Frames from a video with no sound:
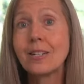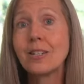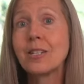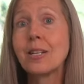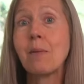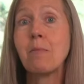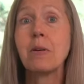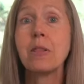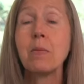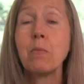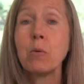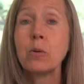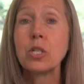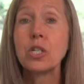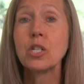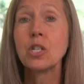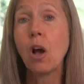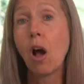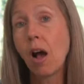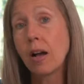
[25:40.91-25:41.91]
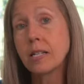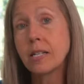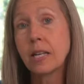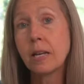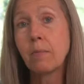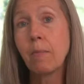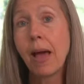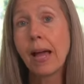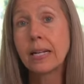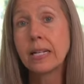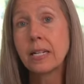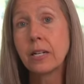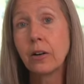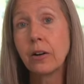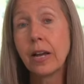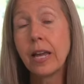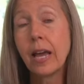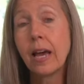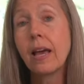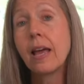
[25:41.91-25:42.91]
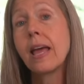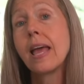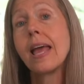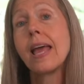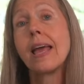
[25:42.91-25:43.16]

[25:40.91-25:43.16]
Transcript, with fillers: They're some of the most toxic bacteria.